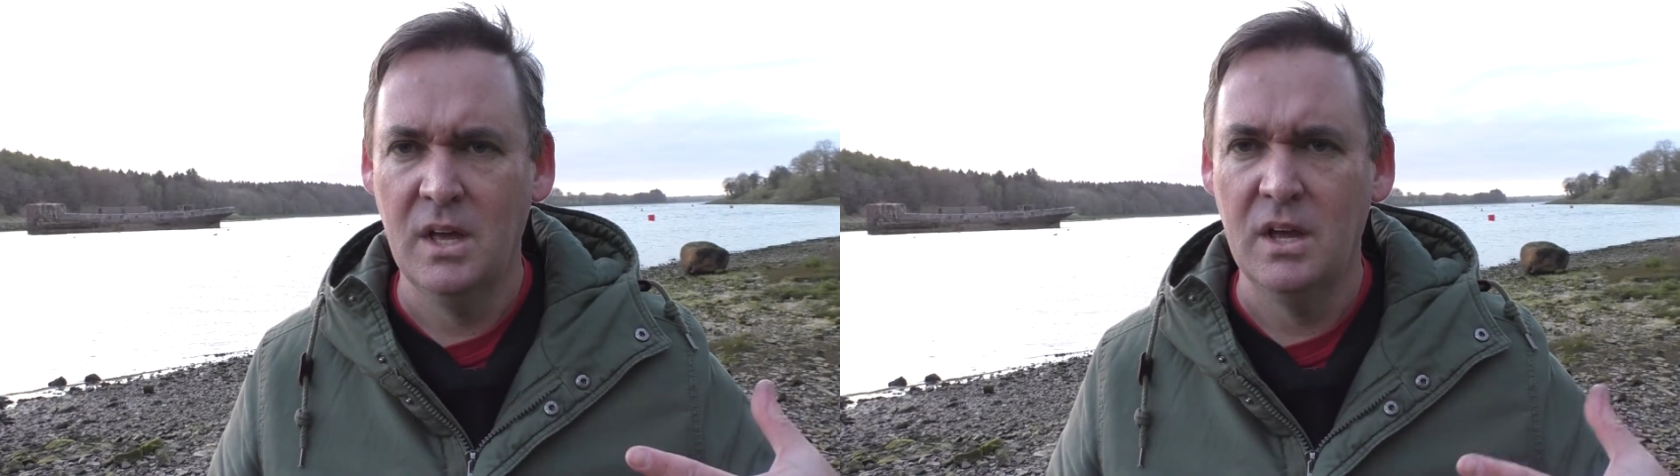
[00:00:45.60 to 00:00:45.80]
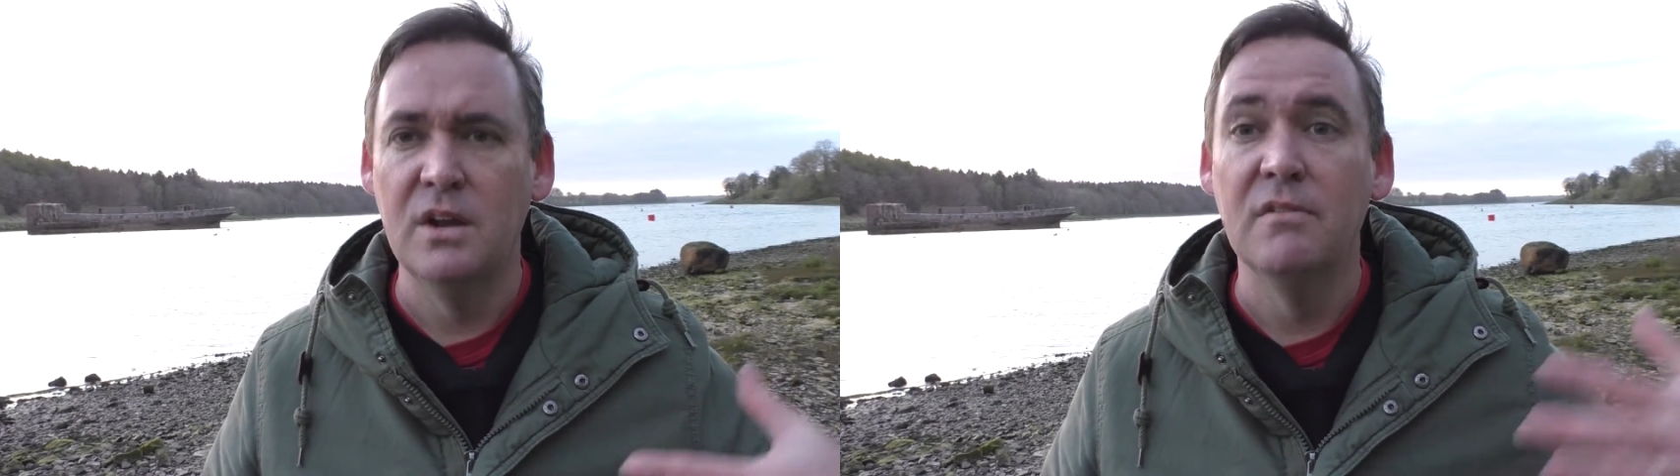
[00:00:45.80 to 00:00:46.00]

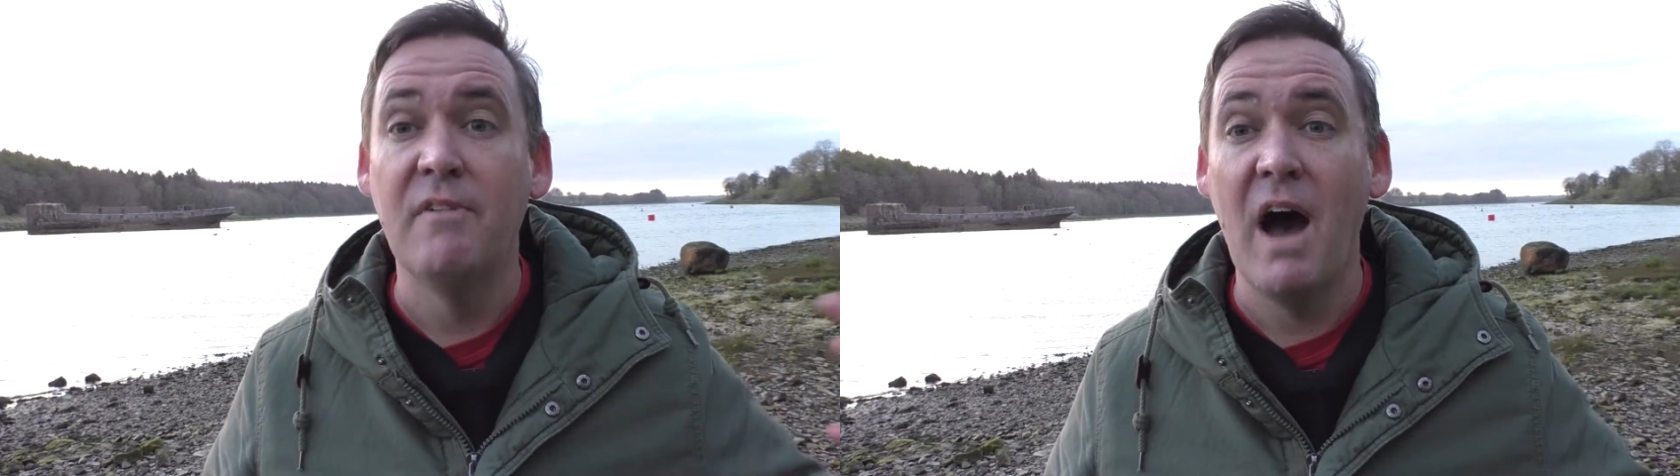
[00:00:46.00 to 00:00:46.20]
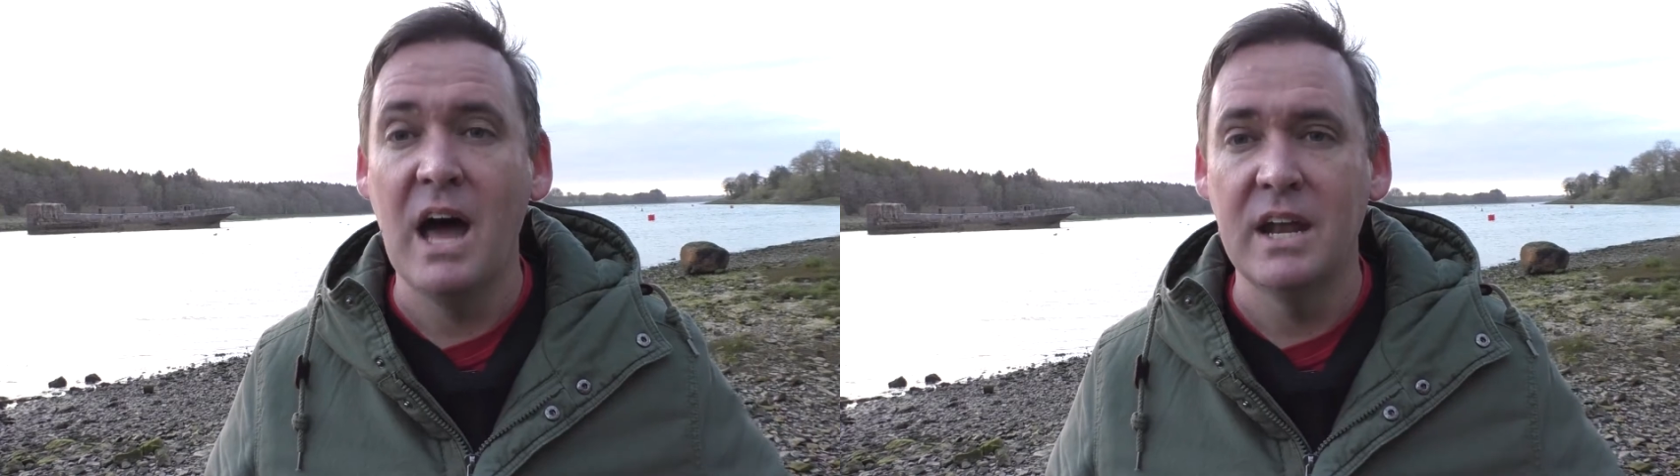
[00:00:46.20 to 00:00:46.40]

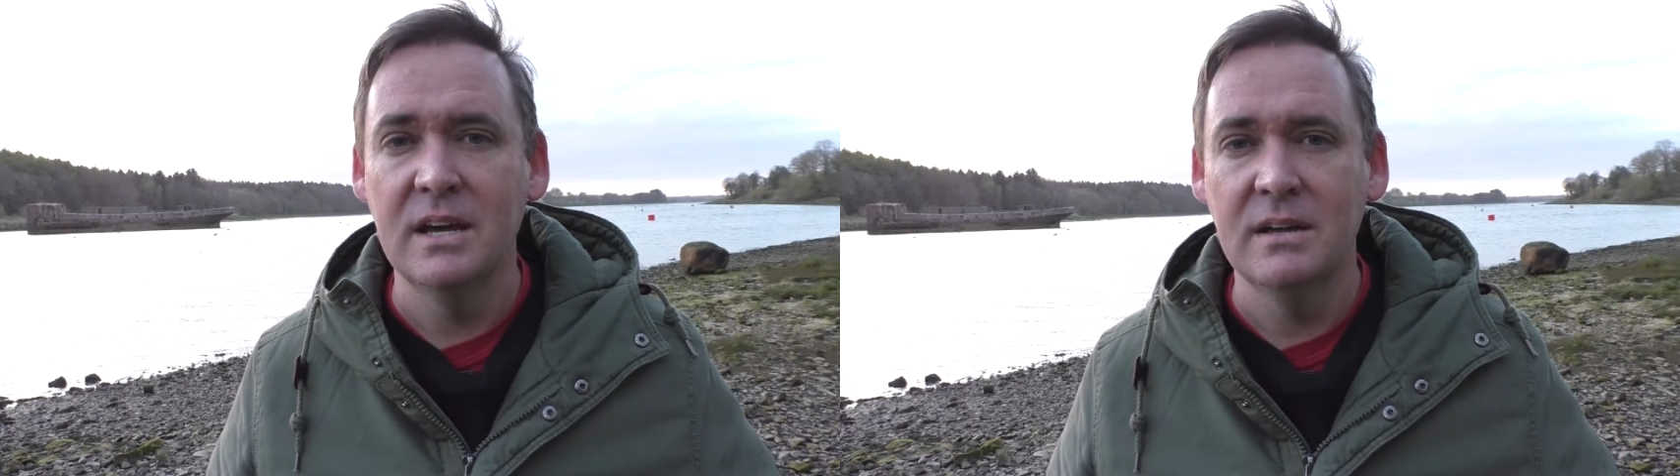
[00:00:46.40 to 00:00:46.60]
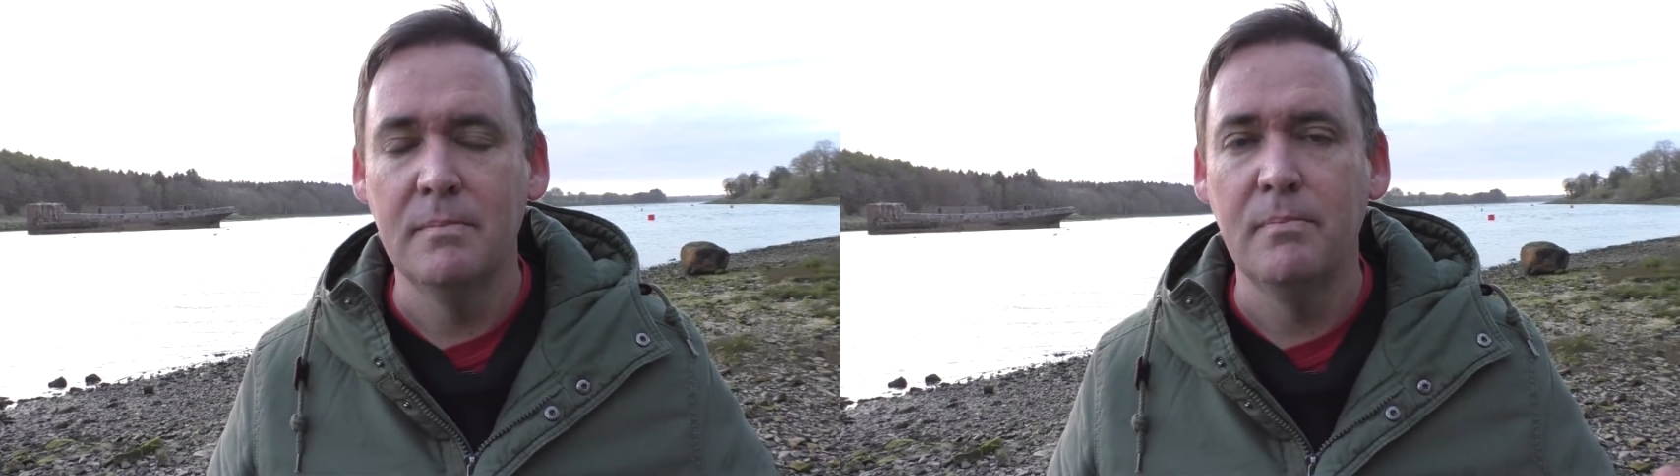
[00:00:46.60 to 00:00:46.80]

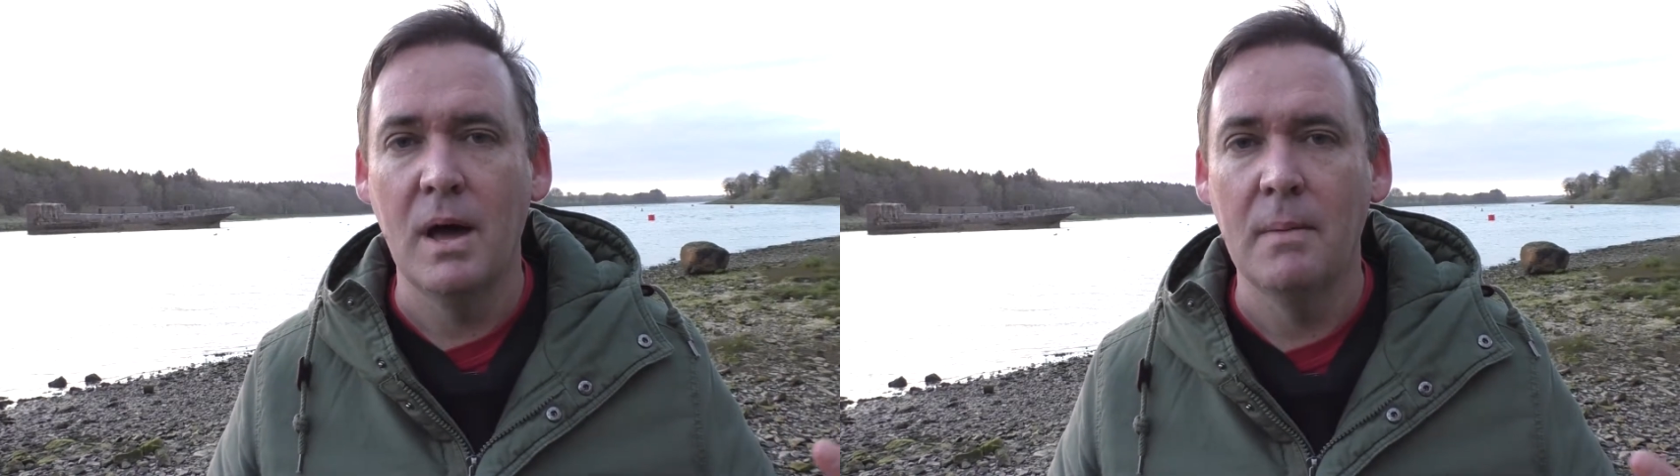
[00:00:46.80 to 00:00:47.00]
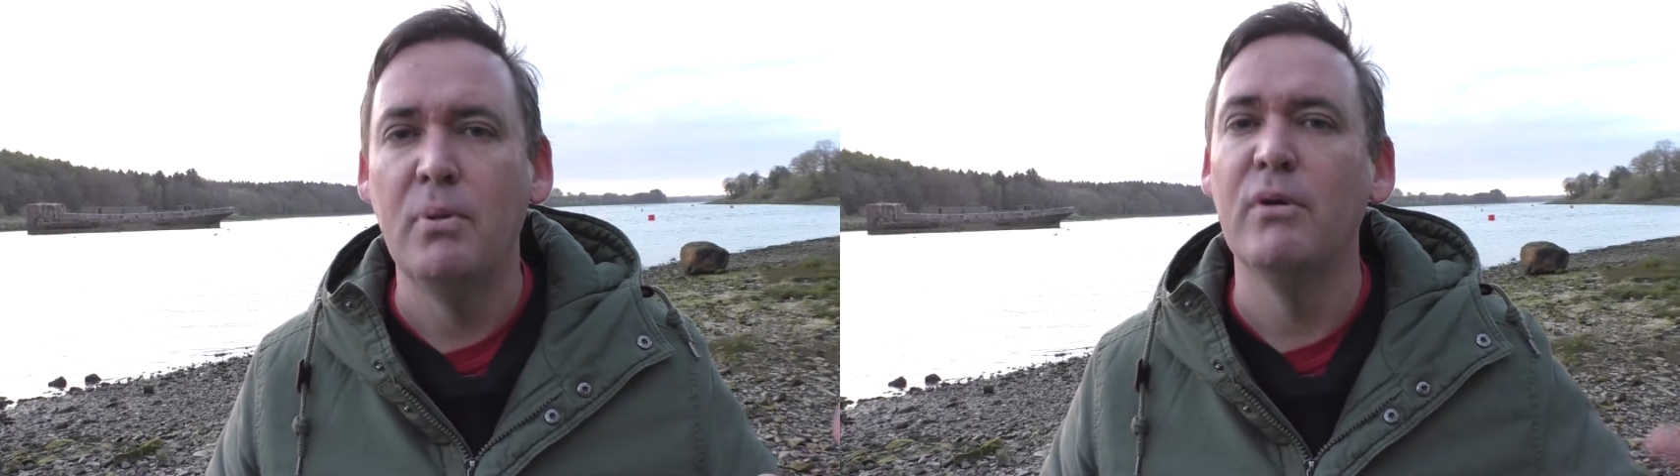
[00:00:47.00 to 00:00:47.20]
nirvana,
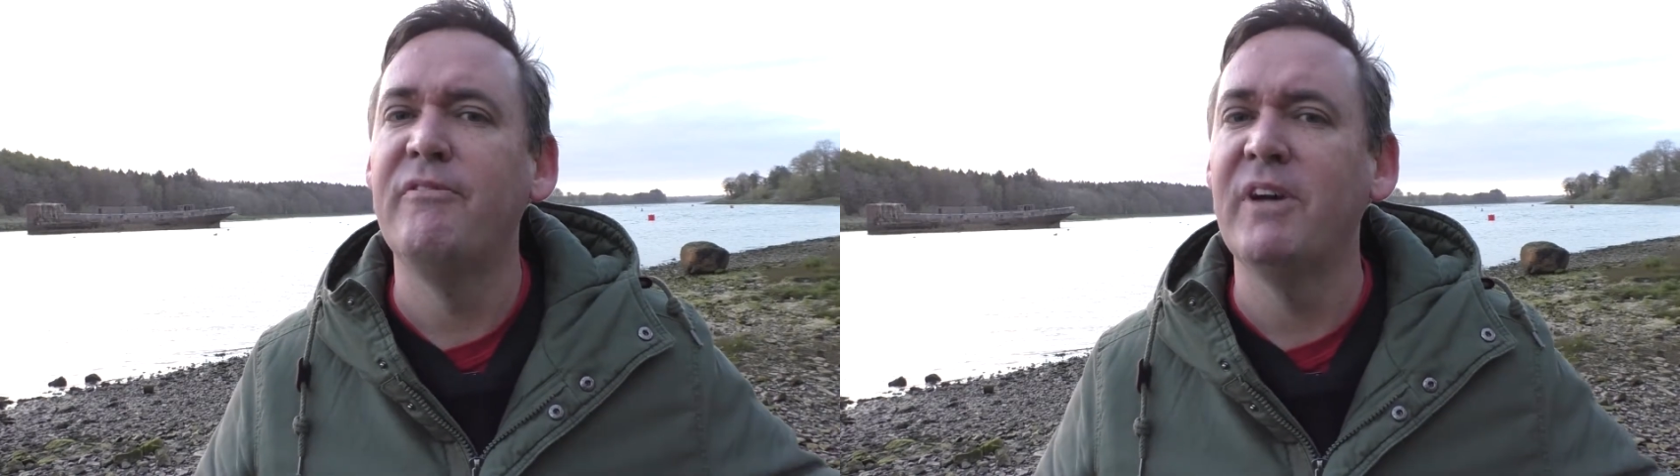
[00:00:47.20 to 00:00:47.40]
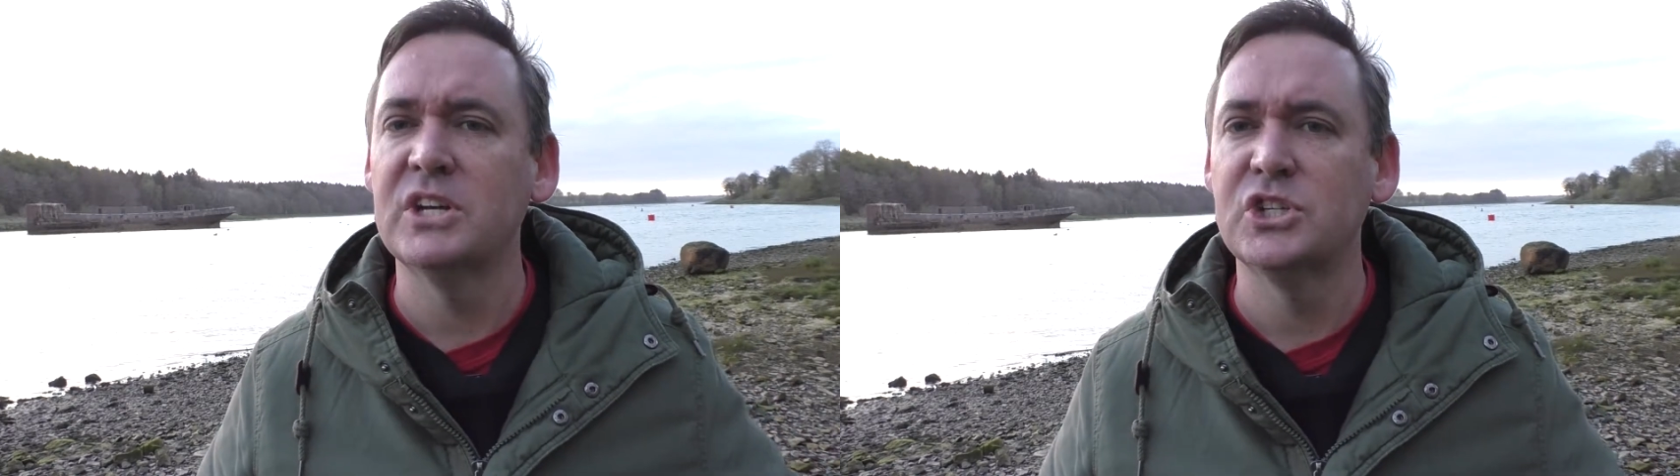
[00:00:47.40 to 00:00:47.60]

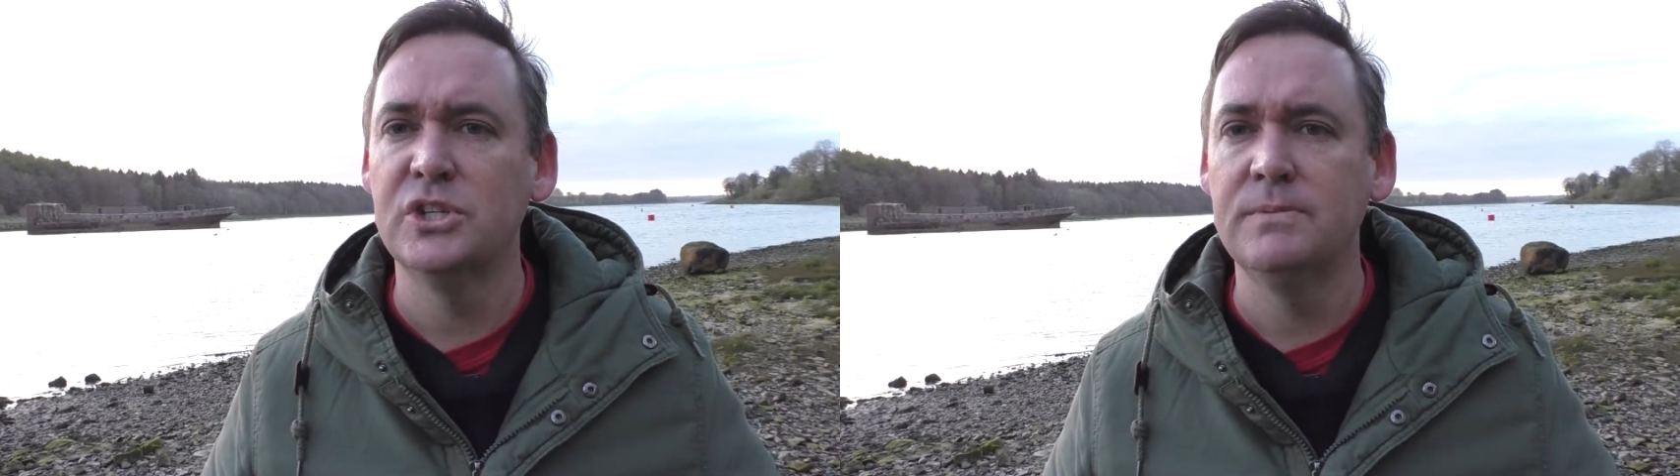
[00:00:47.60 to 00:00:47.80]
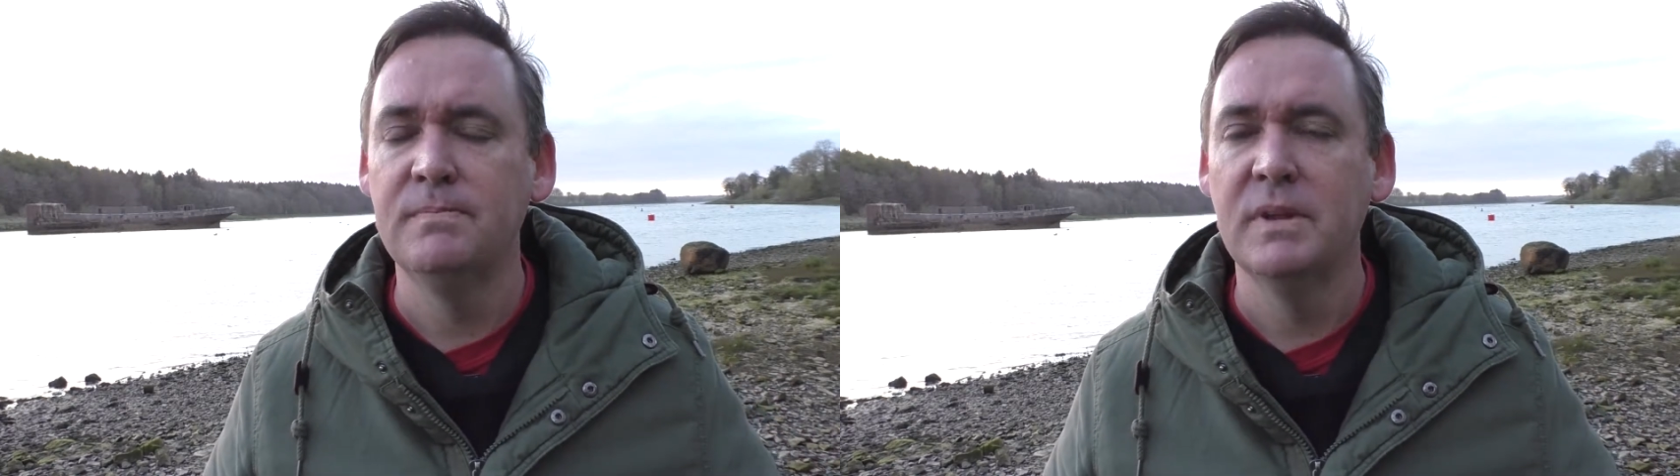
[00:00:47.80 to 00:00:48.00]

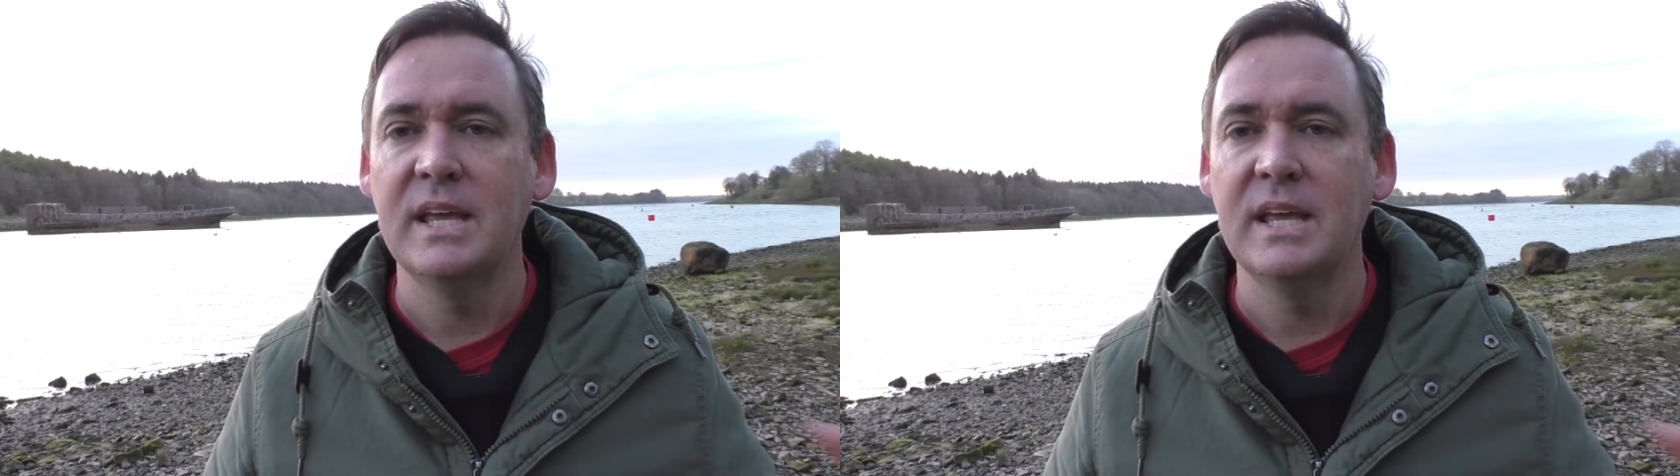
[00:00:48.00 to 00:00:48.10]
perfection,